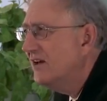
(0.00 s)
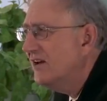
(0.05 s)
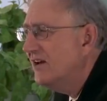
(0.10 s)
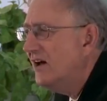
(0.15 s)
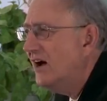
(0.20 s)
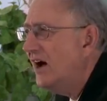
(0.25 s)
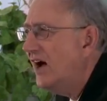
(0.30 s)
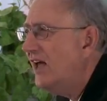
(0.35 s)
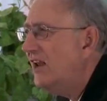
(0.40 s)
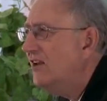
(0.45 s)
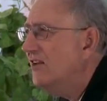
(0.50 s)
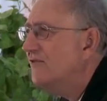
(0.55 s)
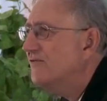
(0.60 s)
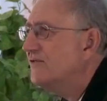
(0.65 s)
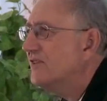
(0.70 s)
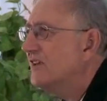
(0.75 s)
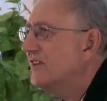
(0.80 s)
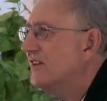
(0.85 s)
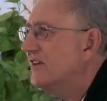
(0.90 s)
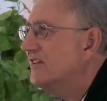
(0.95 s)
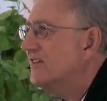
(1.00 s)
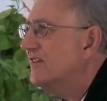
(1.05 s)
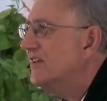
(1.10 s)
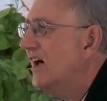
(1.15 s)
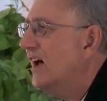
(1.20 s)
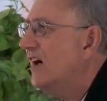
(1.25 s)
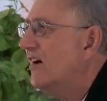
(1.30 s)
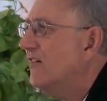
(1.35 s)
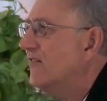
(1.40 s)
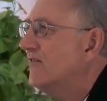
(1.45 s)
Now, I lived in a
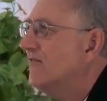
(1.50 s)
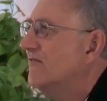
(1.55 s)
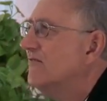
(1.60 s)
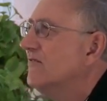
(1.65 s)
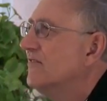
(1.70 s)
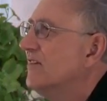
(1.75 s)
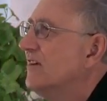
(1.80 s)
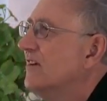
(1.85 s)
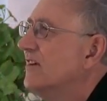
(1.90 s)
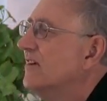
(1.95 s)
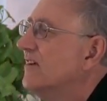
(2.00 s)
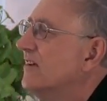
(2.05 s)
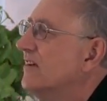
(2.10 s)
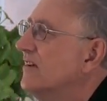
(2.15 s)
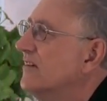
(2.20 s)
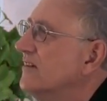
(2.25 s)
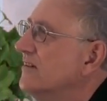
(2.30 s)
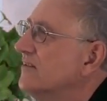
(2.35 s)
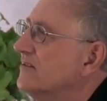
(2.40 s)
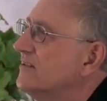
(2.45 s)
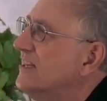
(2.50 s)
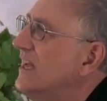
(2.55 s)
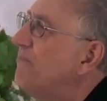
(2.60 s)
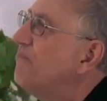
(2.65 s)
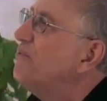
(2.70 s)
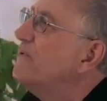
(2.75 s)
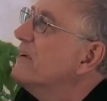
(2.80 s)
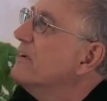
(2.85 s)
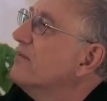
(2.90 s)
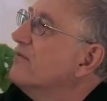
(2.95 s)
town
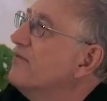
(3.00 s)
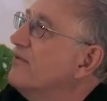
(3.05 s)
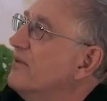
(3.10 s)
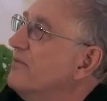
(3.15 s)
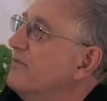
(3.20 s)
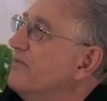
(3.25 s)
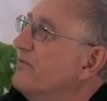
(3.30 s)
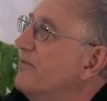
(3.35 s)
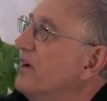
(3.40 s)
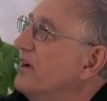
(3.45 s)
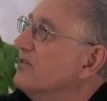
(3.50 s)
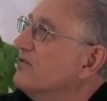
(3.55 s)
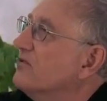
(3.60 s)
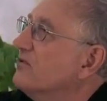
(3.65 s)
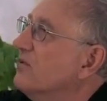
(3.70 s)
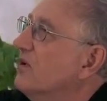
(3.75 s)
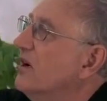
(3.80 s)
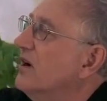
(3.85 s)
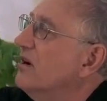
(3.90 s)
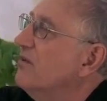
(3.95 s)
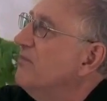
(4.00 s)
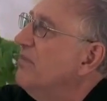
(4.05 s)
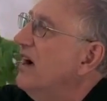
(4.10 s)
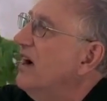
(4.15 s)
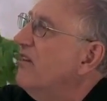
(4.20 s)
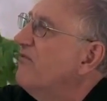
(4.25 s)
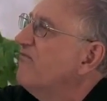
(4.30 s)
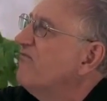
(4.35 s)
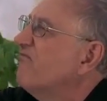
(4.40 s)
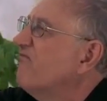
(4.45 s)
separate from Francois,
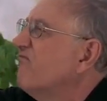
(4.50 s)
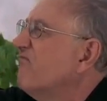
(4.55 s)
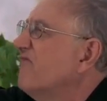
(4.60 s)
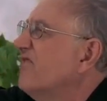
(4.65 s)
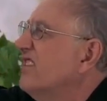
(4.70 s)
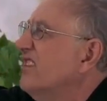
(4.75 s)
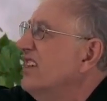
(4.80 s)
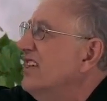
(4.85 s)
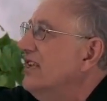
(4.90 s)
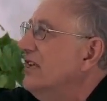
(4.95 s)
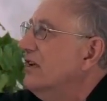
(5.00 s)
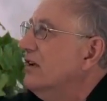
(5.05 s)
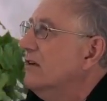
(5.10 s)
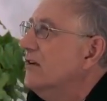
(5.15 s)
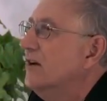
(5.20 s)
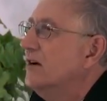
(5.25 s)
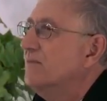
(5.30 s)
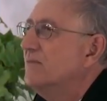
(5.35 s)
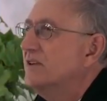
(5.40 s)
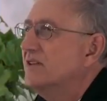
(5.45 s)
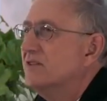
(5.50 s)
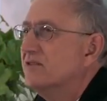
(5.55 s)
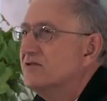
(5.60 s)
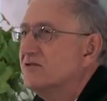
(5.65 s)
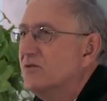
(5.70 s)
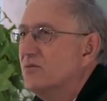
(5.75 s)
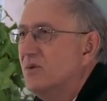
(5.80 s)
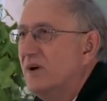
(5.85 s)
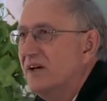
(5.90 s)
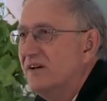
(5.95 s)
about 30
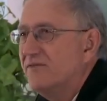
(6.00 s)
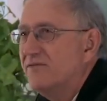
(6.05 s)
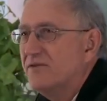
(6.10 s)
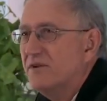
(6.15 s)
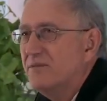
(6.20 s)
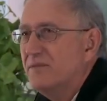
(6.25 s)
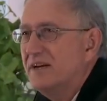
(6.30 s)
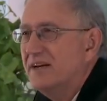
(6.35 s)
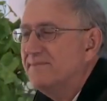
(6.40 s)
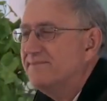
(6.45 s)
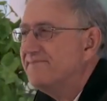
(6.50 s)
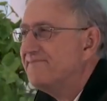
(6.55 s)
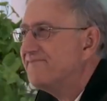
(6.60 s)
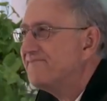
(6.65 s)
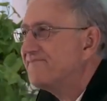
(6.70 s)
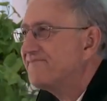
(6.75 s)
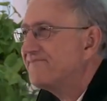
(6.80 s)
kilometers away from him.